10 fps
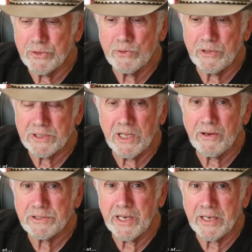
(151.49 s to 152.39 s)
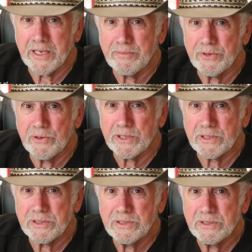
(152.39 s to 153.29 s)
doing as long as I can keep doing it.